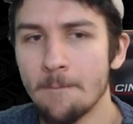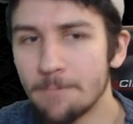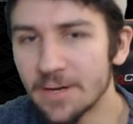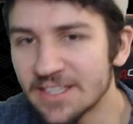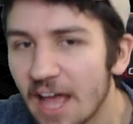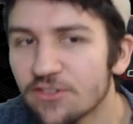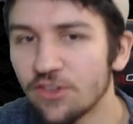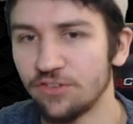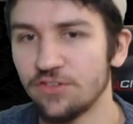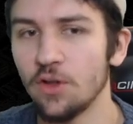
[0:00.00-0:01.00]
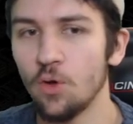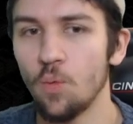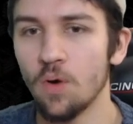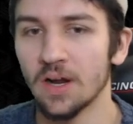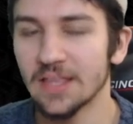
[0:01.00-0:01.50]
But does it still
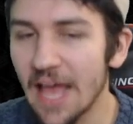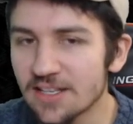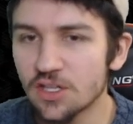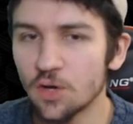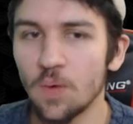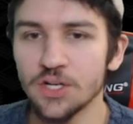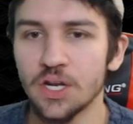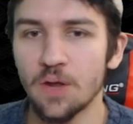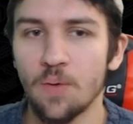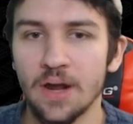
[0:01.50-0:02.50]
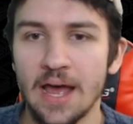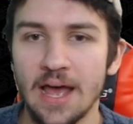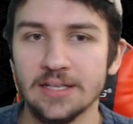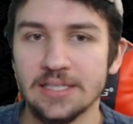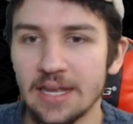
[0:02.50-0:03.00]
work? That's the question I want to
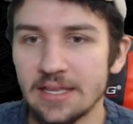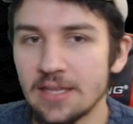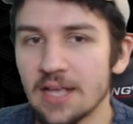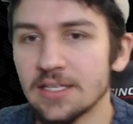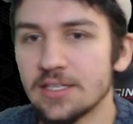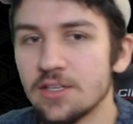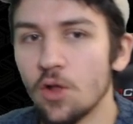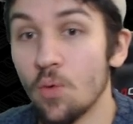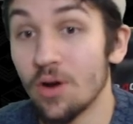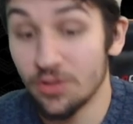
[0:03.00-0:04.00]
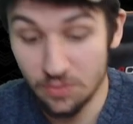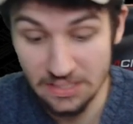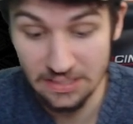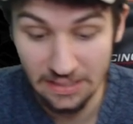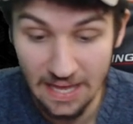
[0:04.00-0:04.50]
ask today. Does it still work? You
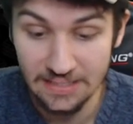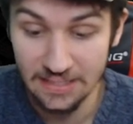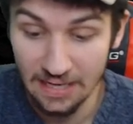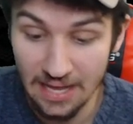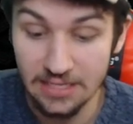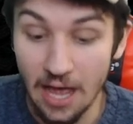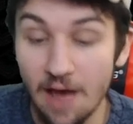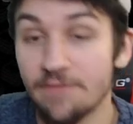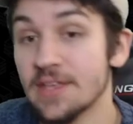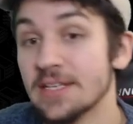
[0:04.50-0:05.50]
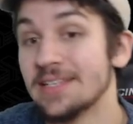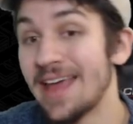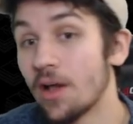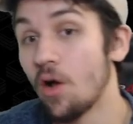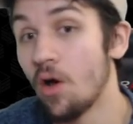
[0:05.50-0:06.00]
see less and less of this
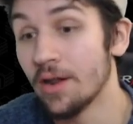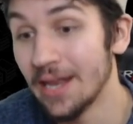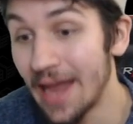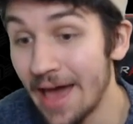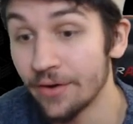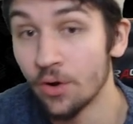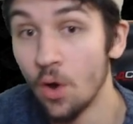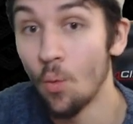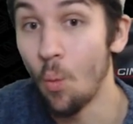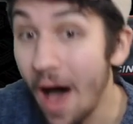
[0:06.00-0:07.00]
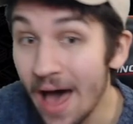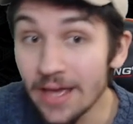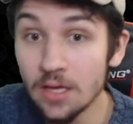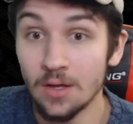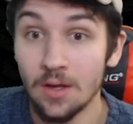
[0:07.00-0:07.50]
deck on ladder.
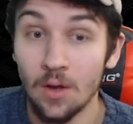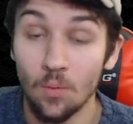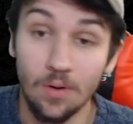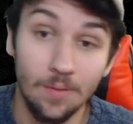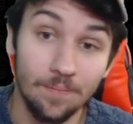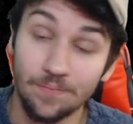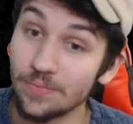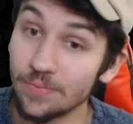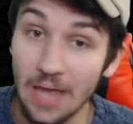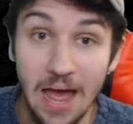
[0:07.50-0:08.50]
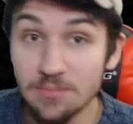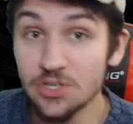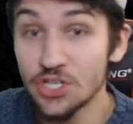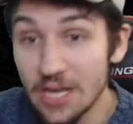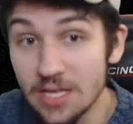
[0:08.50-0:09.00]
Why? Well, times
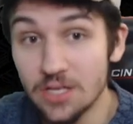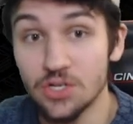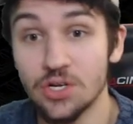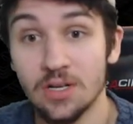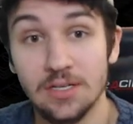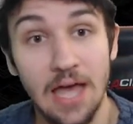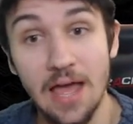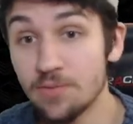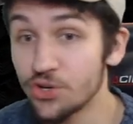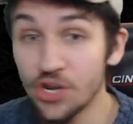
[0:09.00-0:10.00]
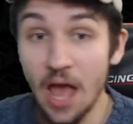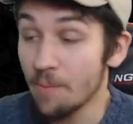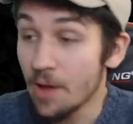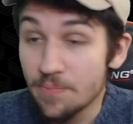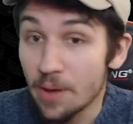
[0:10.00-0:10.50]
change. I
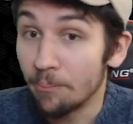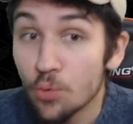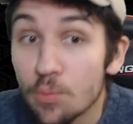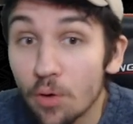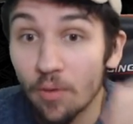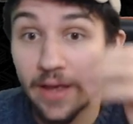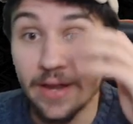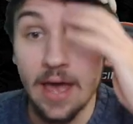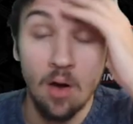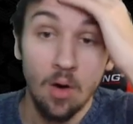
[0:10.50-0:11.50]
might be a boomer right now.